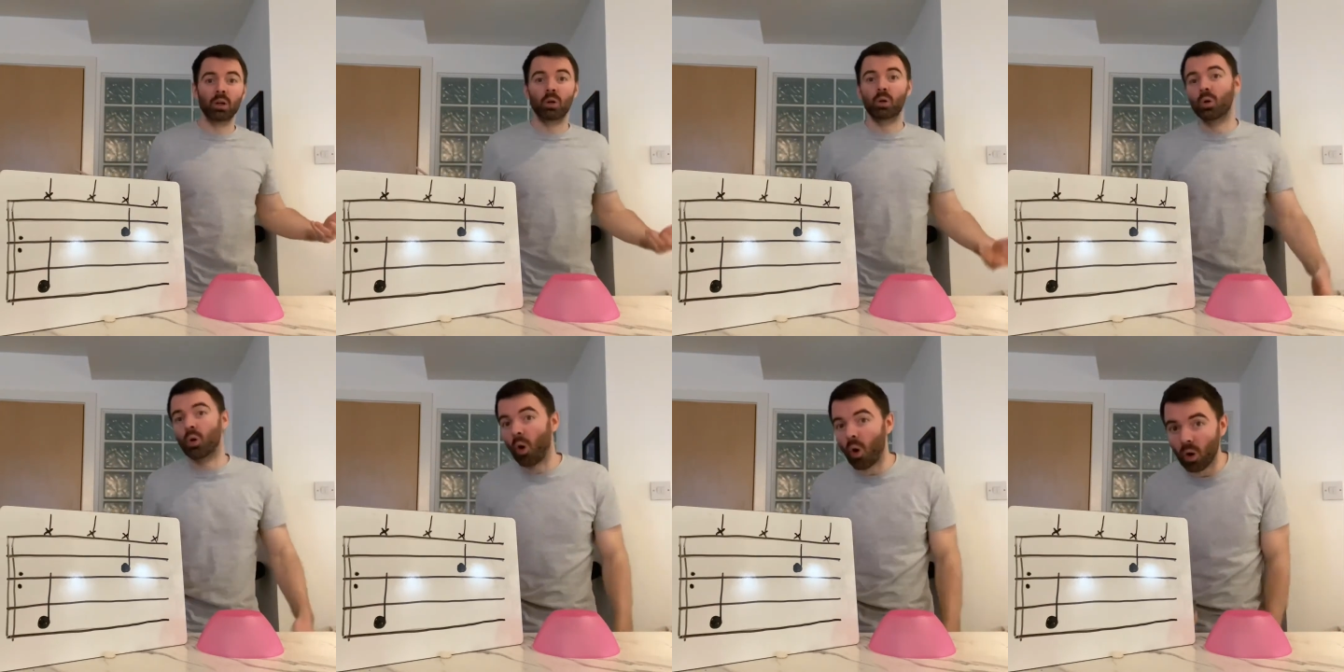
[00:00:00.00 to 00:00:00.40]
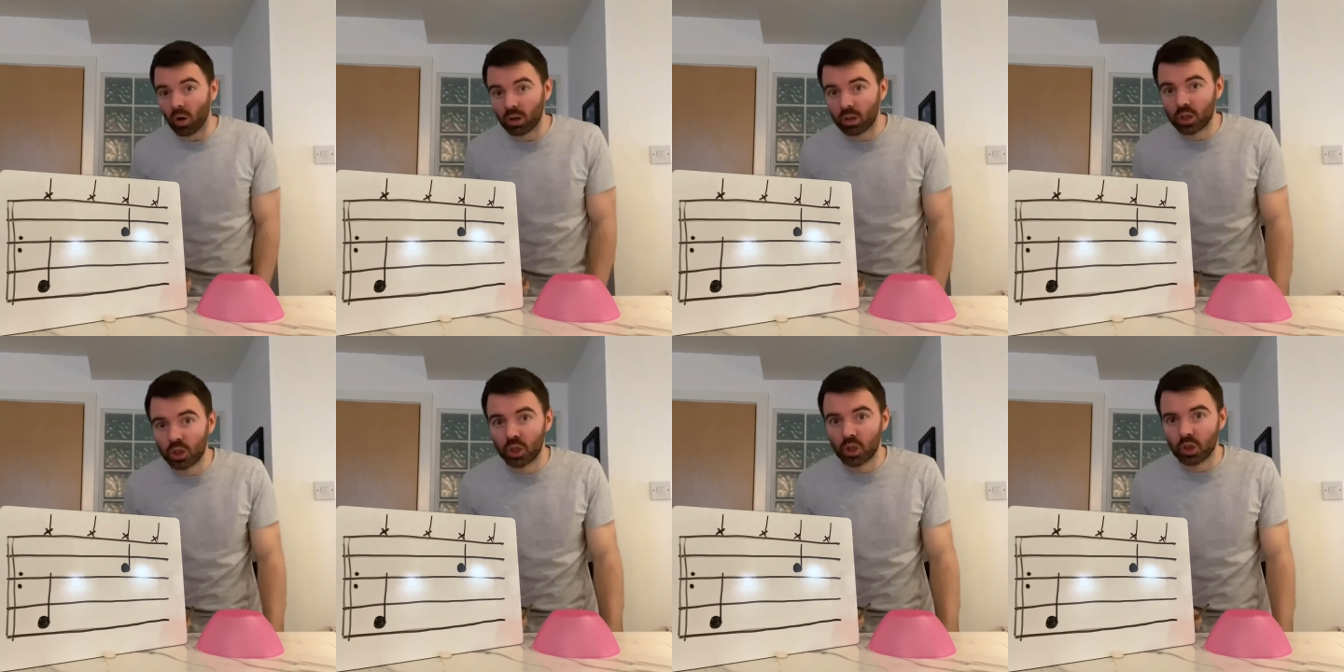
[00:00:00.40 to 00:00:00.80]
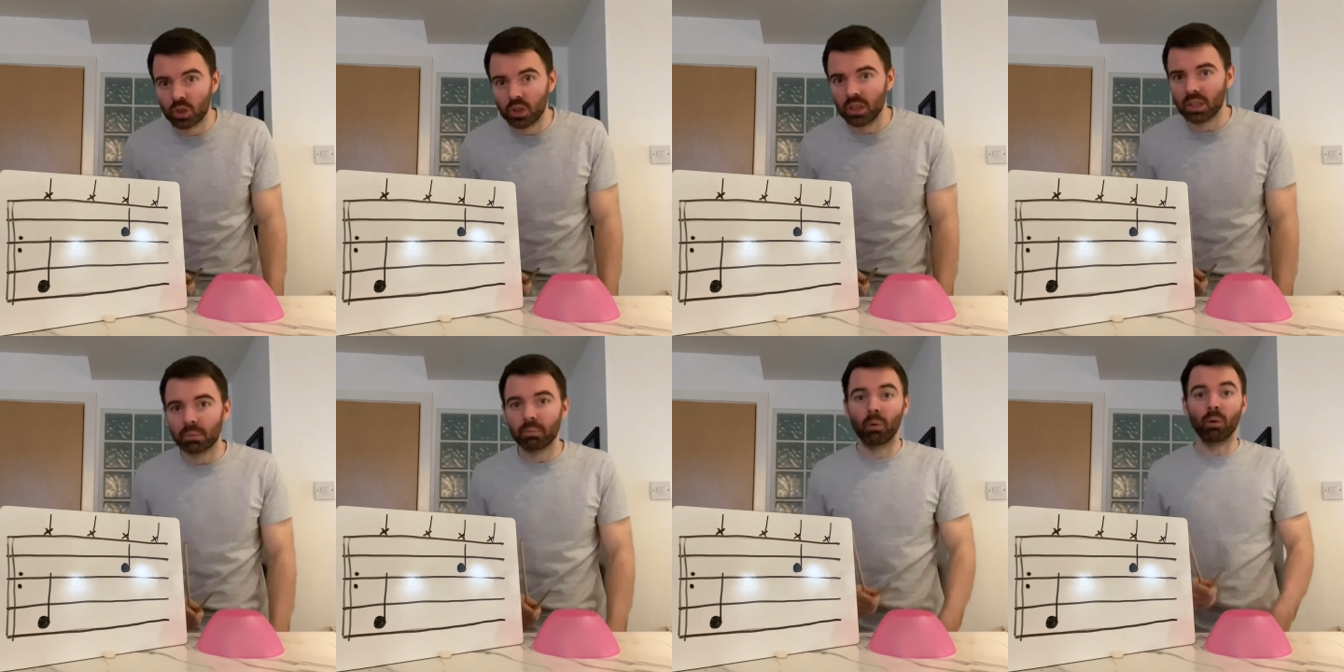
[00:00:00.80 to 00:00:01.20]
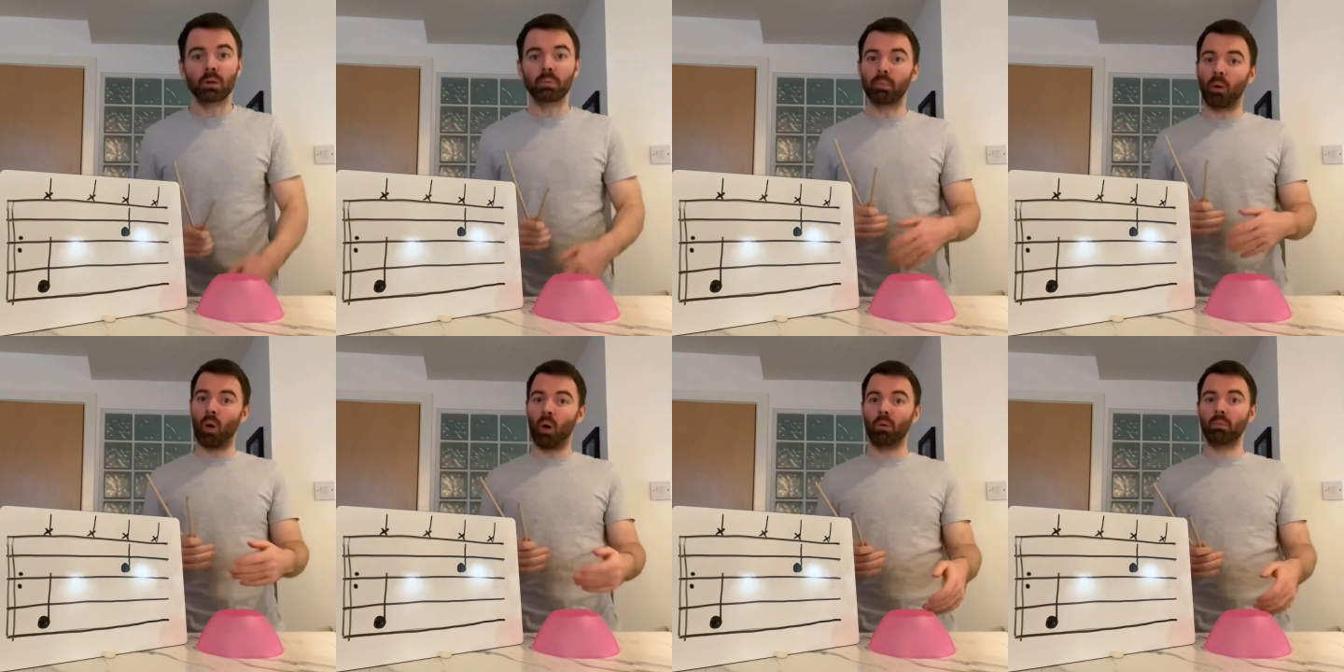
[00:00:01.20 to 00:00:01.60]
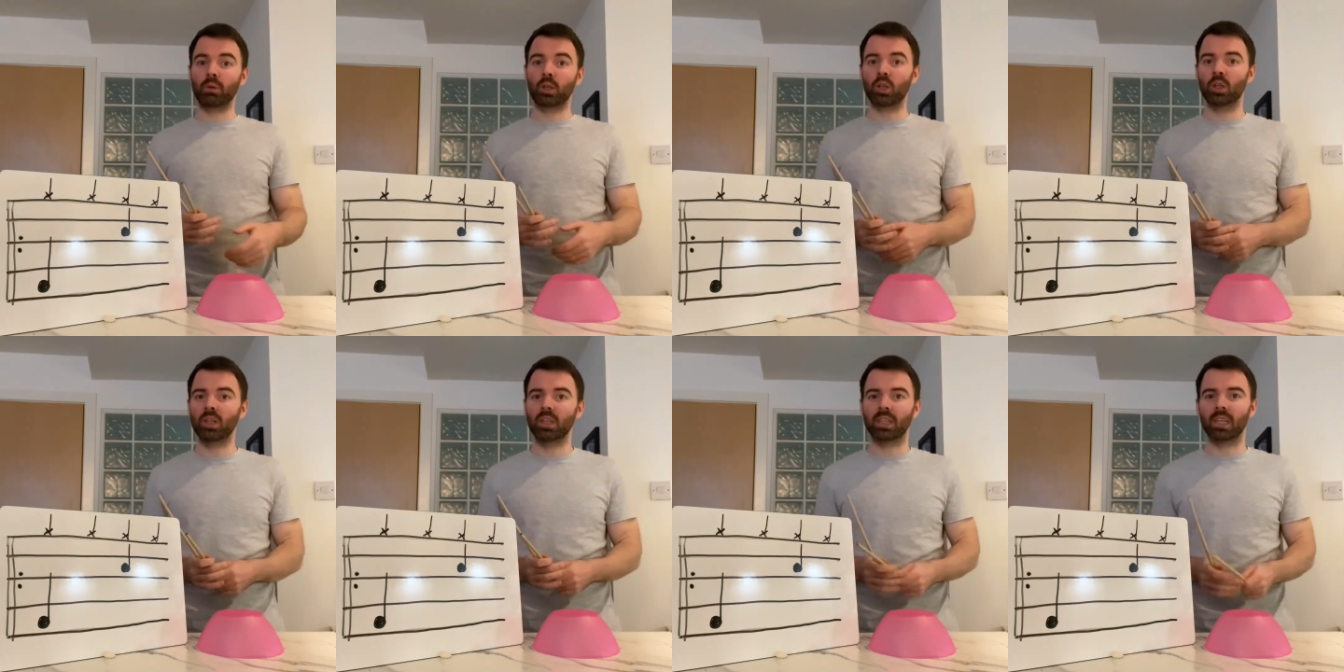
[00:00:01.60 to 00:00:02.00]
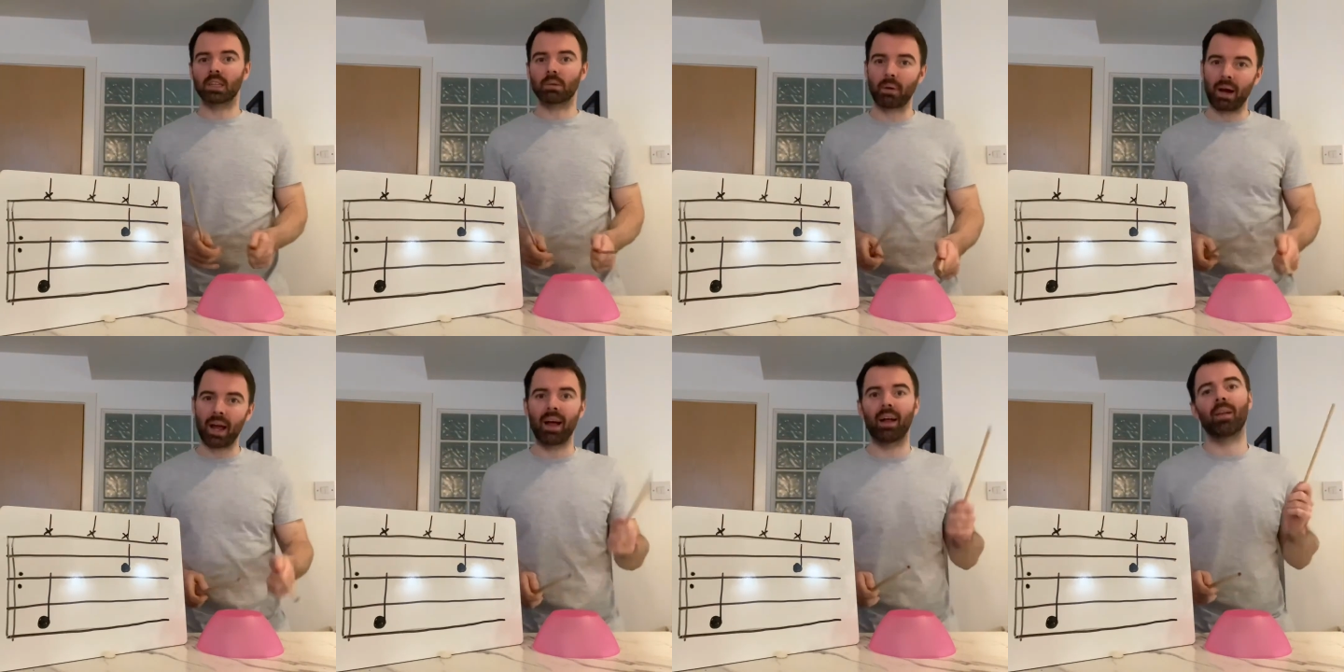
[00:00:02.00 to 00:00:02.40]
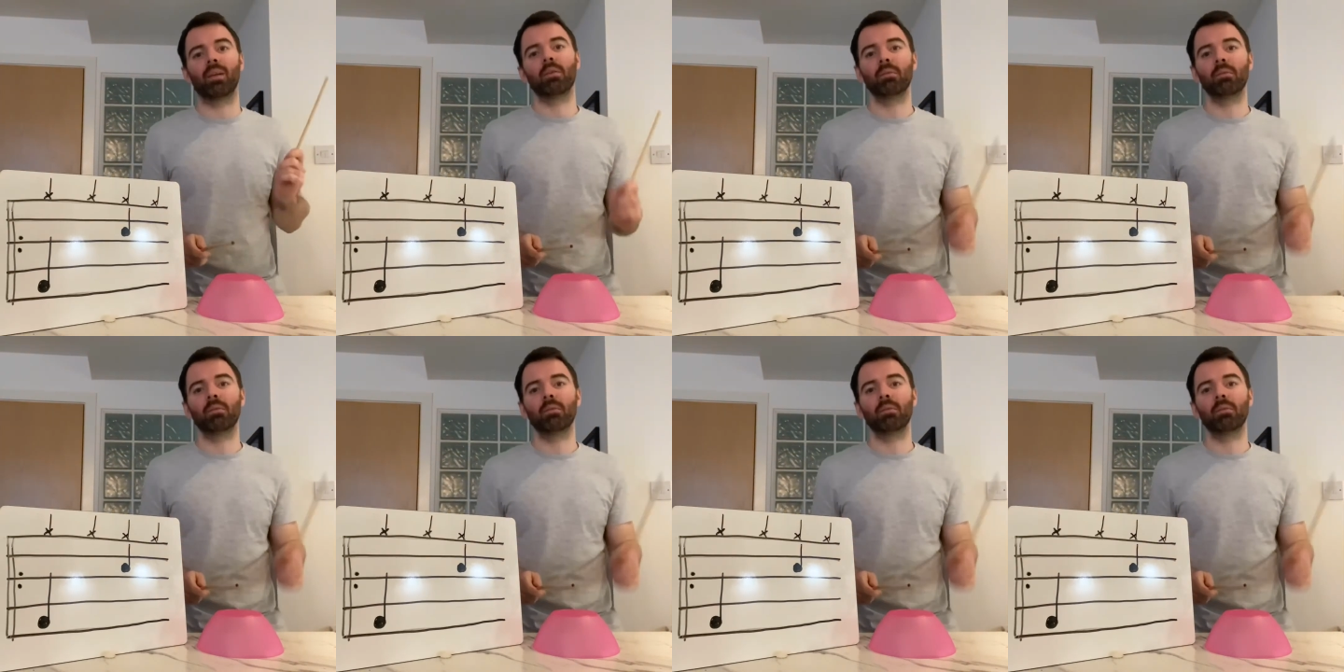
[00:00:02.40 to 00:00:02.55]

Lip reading: rock tunes, most pop tunes as well.